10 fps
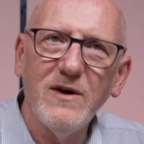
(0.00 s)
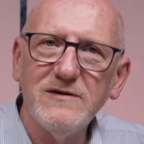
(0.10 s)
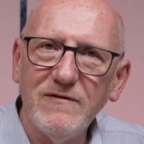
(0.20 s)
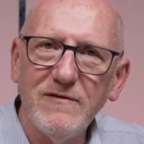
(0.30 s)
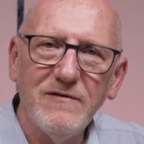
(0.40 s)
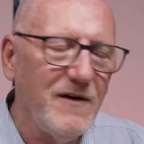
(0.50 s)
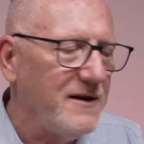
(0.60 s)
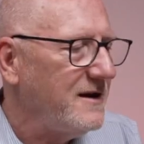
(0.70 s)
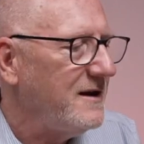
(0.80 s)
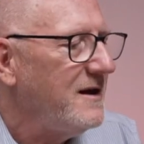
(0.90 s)
ways of
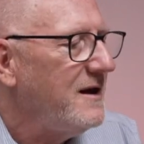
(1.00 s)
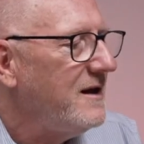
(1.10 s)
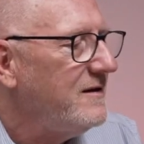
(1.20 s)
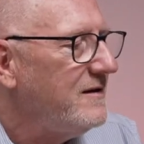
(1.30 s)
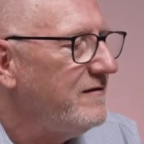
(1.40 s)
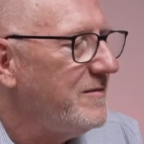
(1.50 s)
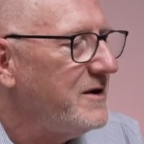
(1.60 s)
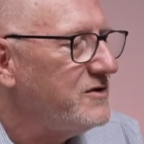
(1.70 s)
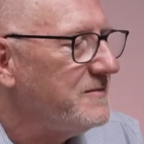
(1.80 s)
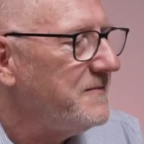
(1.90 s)
finding the
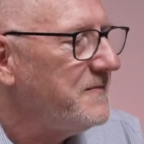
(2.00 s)
information.